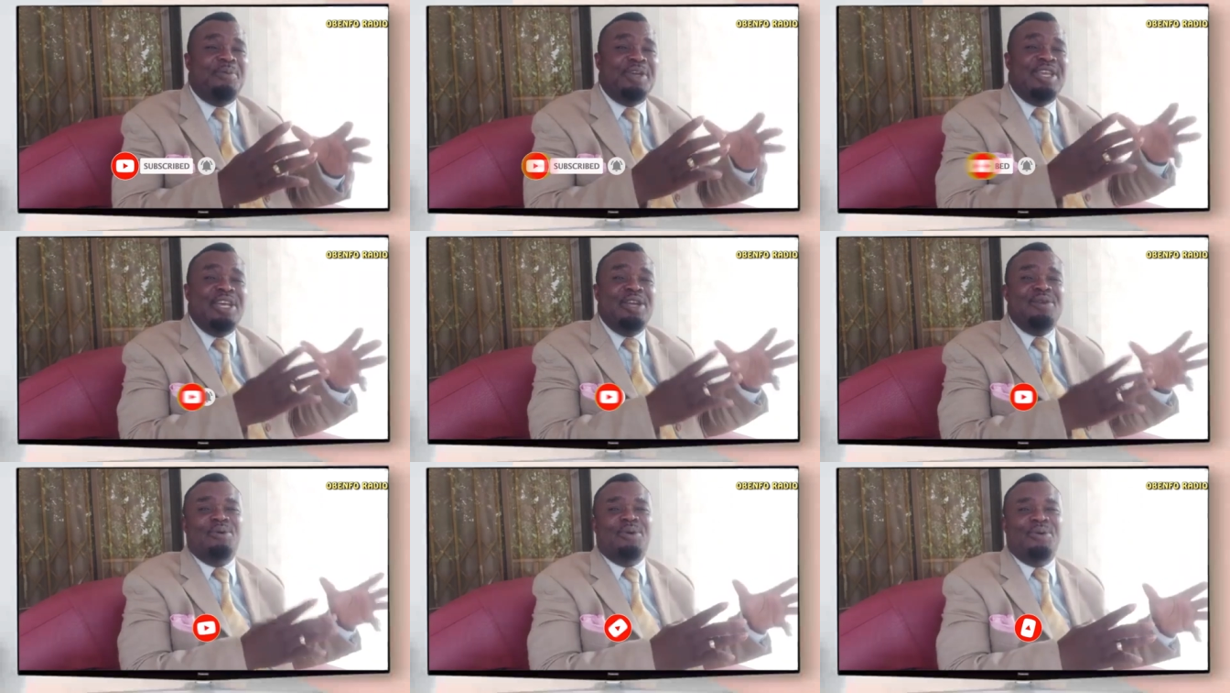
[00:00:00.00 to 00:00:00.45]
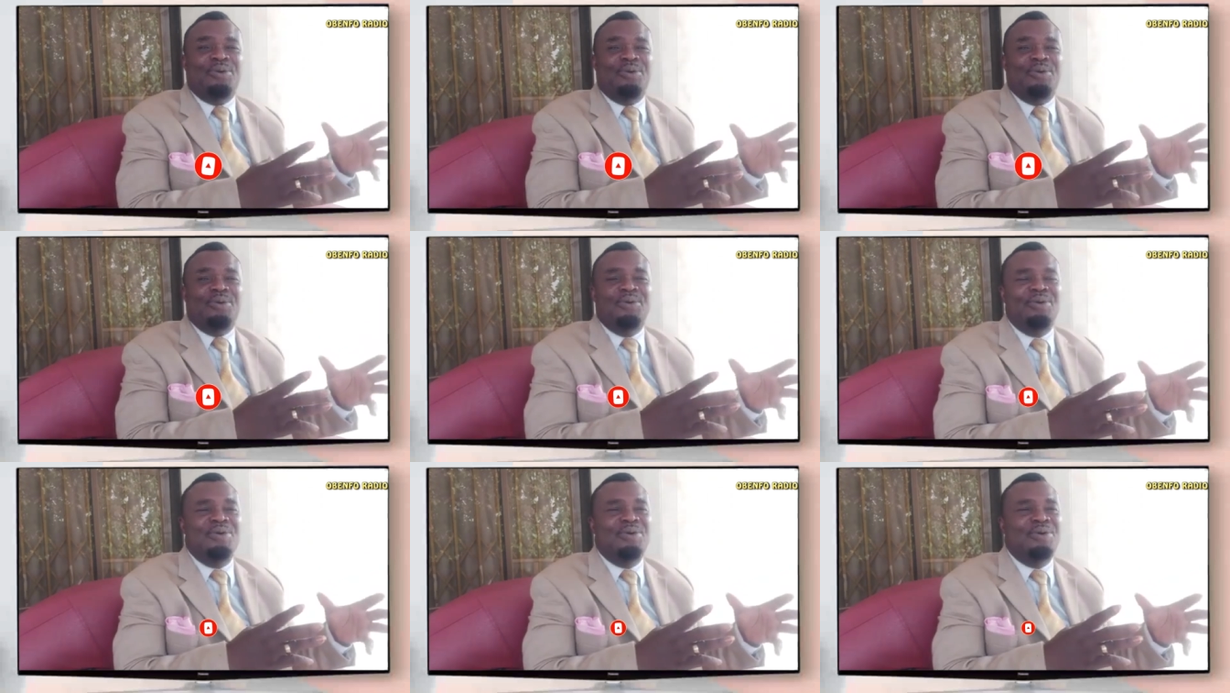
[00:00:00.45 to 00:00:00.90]
we
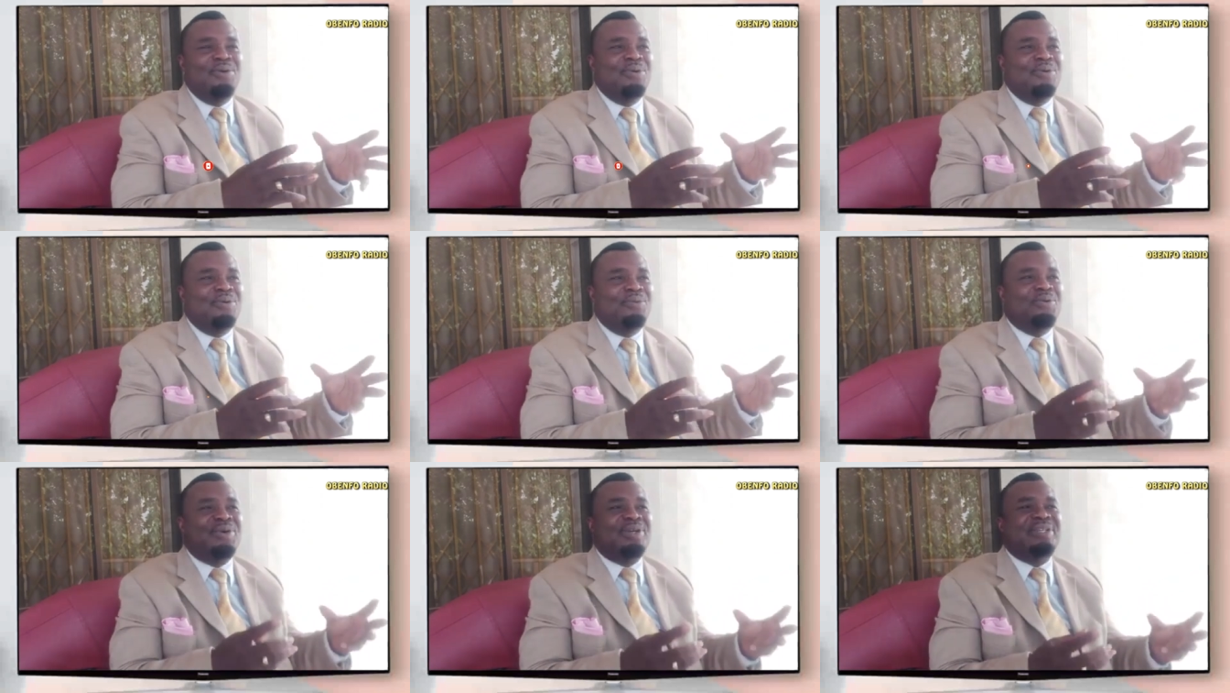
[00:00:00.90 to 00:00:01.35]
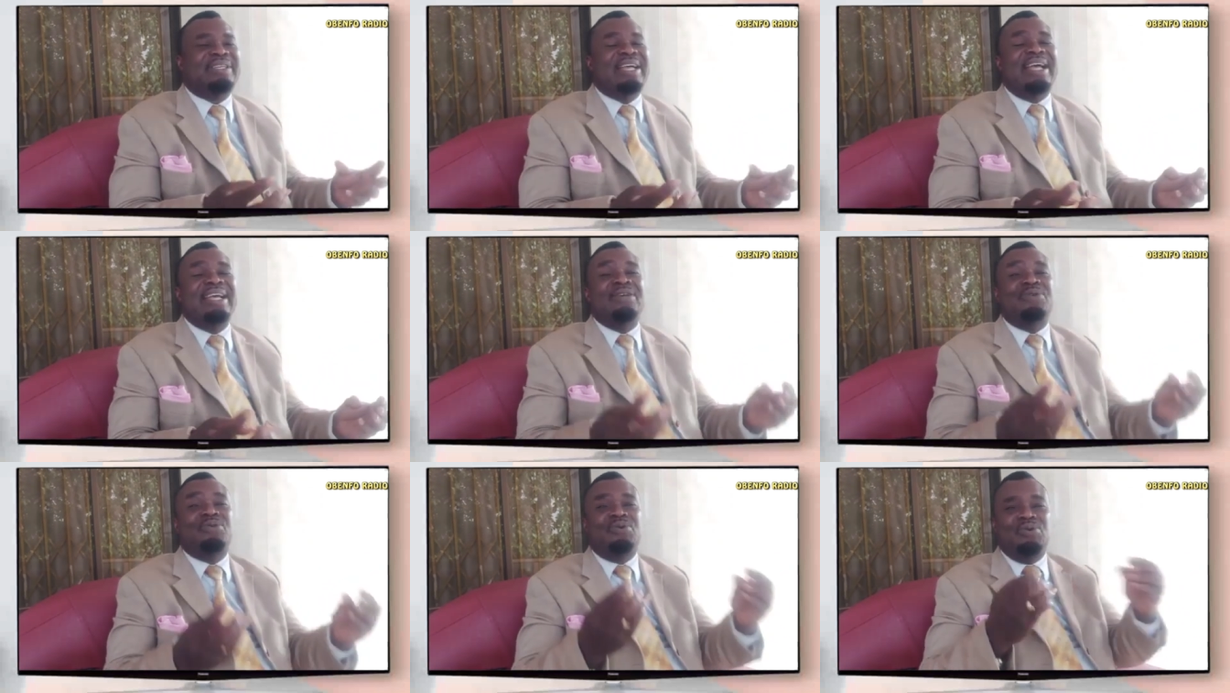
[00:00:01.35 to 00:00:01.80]
know, was
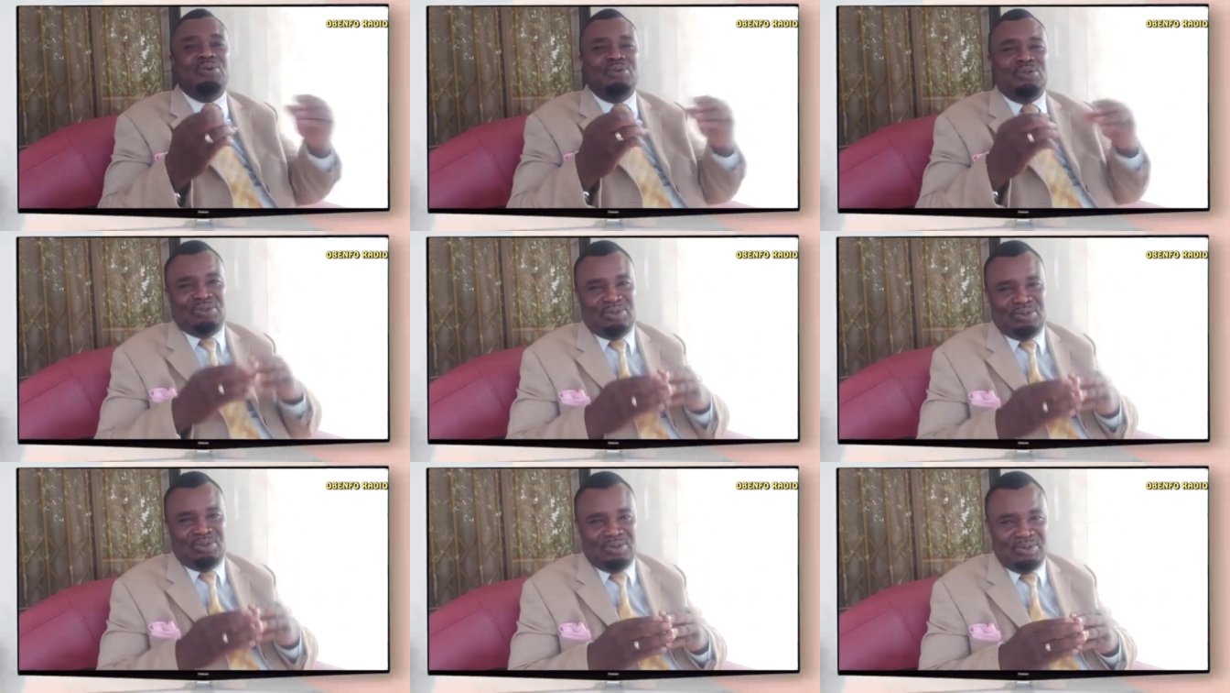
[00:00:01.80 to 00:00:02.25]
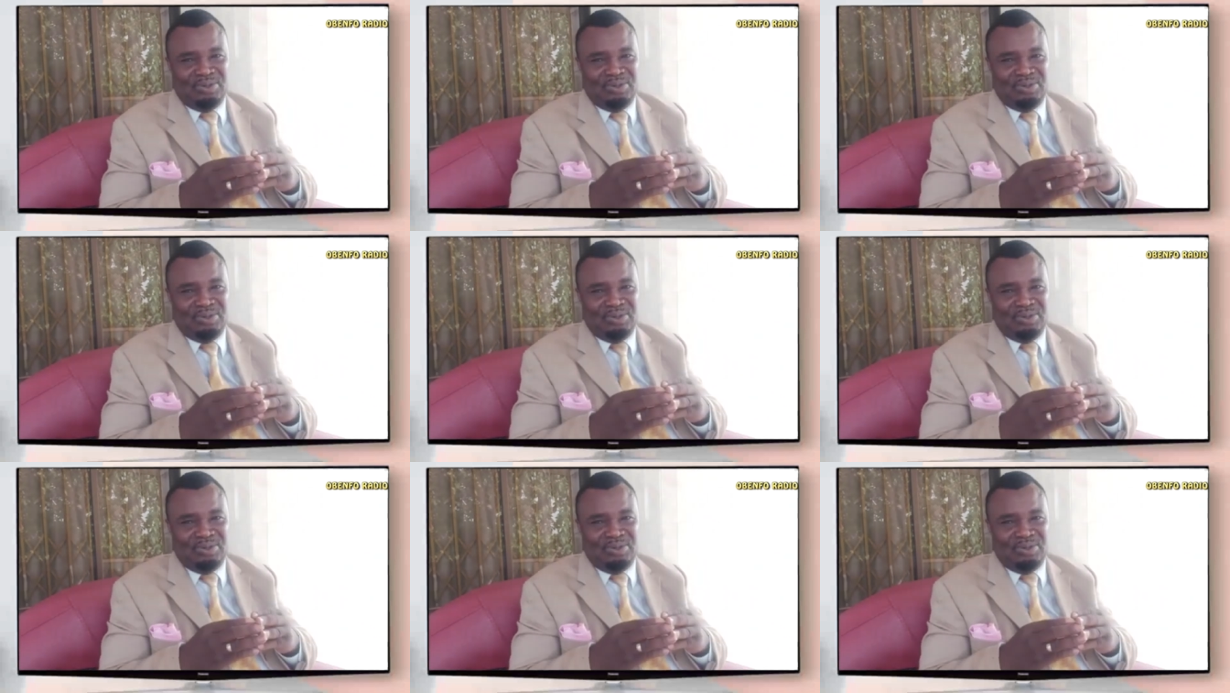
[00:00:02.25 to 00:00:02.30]
I good.